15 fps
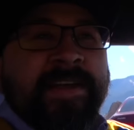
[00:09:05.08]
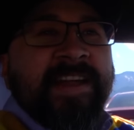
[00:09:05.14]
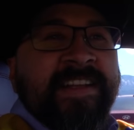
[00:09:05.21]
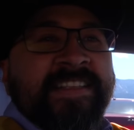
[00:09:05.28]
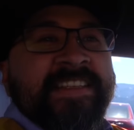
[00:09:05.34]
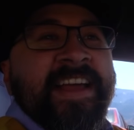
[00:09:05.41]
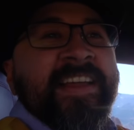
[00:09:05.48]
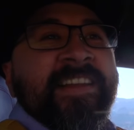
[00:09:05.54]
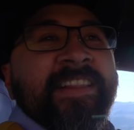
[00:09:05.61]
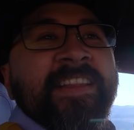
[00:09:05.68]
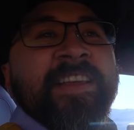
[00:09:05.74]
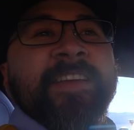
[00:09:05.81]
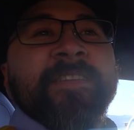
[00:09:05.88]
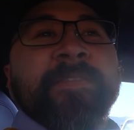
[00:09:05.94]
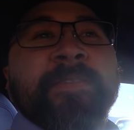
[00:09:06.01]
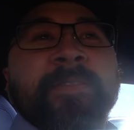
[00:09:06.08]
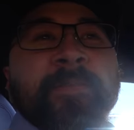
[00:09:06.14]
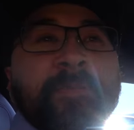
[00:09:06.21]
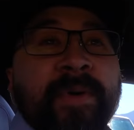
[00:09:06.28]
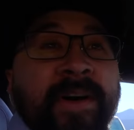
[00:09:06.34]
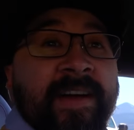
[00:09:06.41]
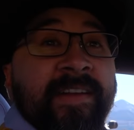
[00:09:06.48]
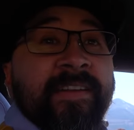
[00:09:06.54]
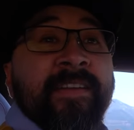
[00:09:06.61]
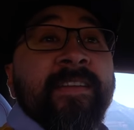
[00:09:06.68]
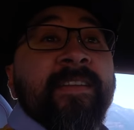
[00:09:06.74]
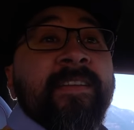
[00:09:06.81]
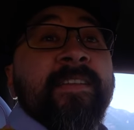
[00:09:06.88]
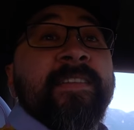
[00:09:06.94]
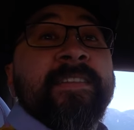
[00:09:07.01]
kinda sad to leave, but
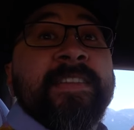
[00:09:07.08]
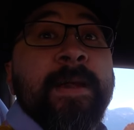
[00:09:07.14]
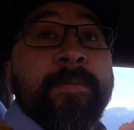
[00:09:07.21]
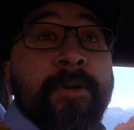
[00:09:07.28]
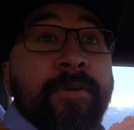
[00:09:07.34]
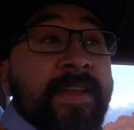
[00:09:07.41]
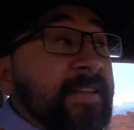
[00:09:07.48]
it's time to go